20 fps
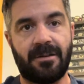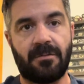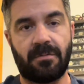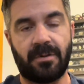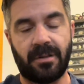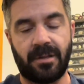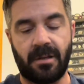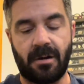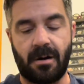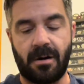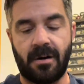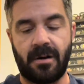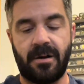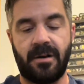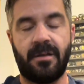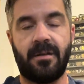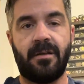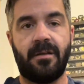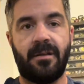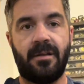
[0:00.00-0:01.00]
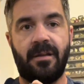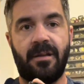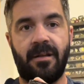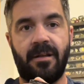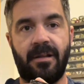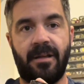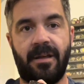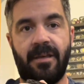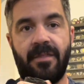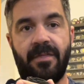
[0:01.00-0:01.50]
really hard,
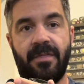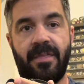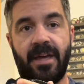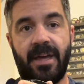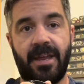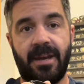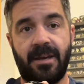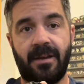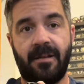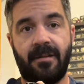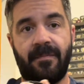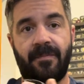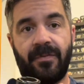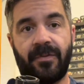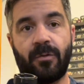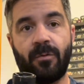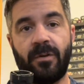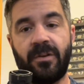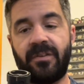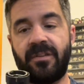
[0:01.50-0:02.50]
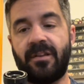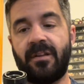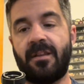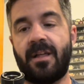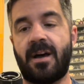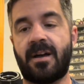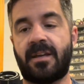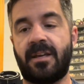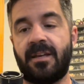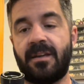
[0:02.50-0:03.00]
and then twist the
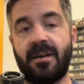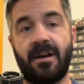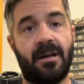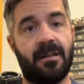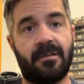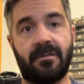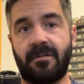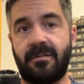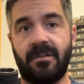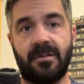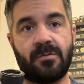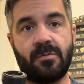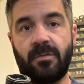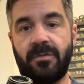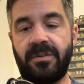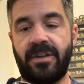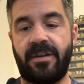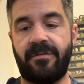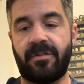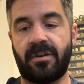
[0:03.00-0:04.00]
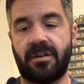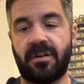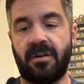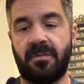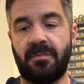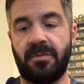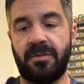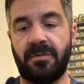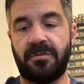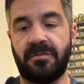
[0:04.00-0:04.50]
locking collar. This will never
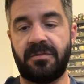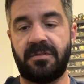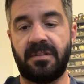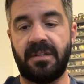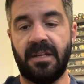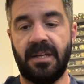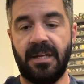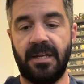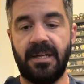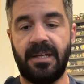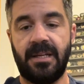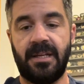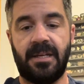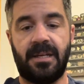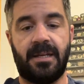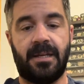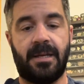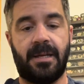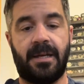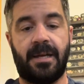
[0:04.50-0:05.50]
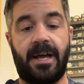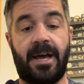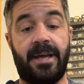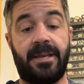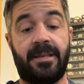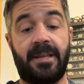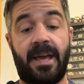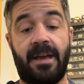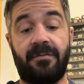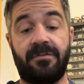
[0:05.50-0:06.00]
come loose.
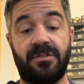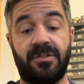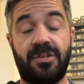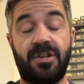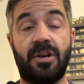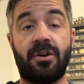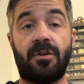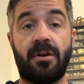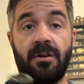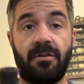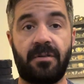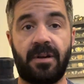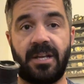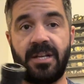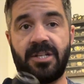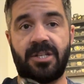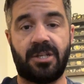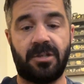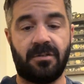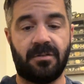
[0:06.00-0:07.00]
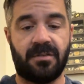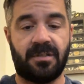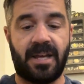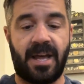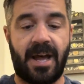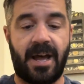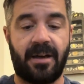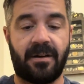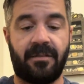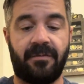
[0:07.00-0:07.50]
I'd have zero issues
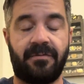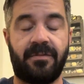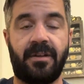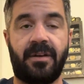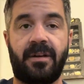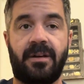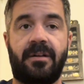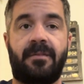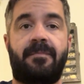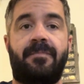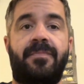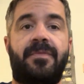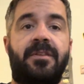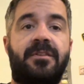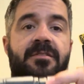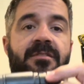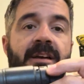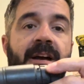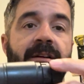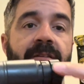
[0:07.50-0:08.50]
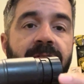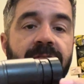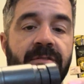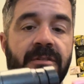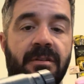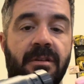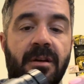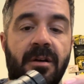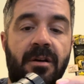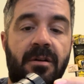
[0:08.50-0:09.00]
out of the Silencer
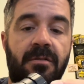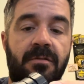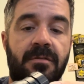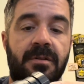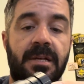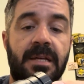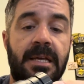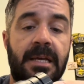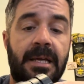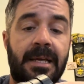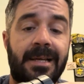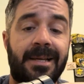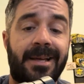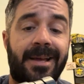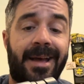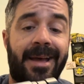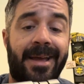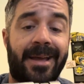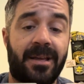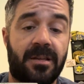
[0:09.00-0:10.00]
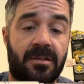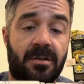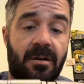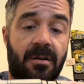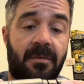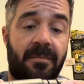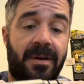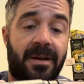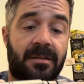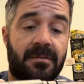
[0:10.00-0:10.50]
Co.
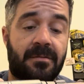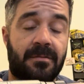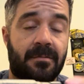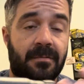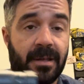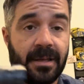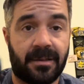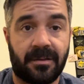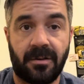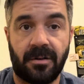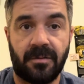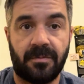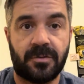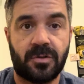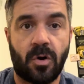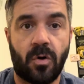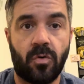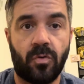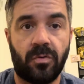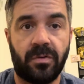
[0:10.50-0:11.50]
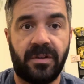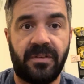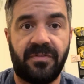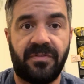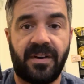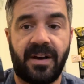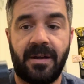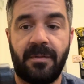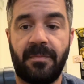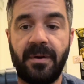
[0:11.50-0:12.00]
ASR mounts. Like, they're totally
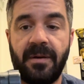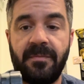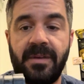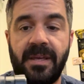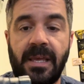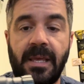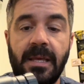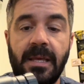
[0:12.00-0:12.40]
fine by me.